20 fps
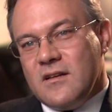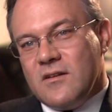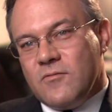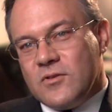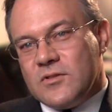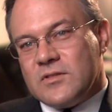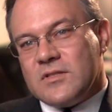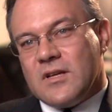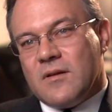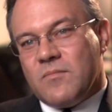
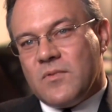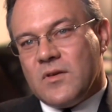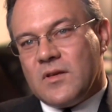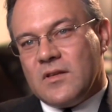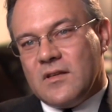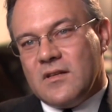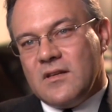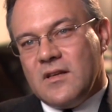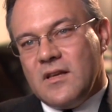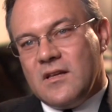was something
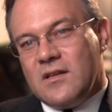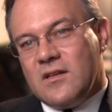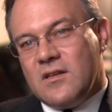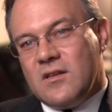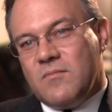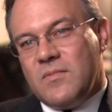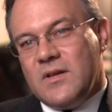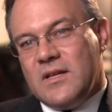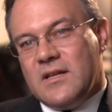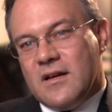that needed
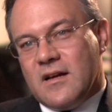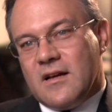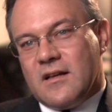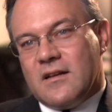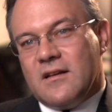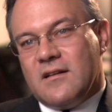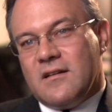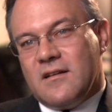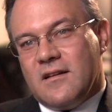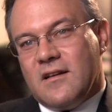to be
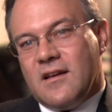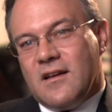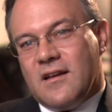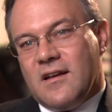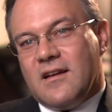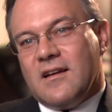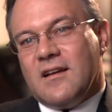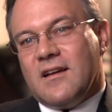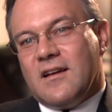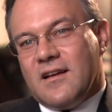done
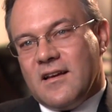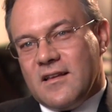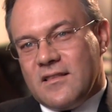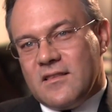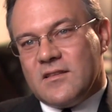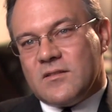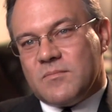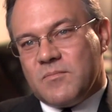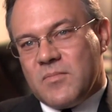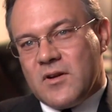at
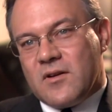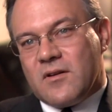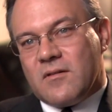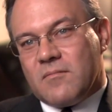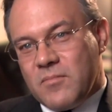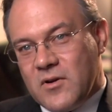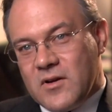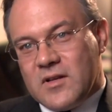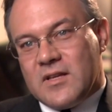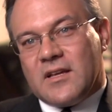this
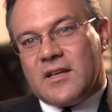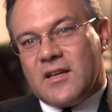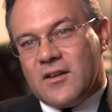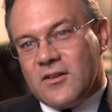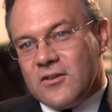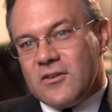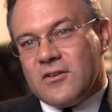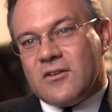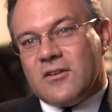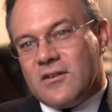
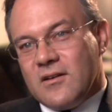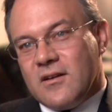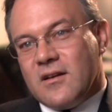particular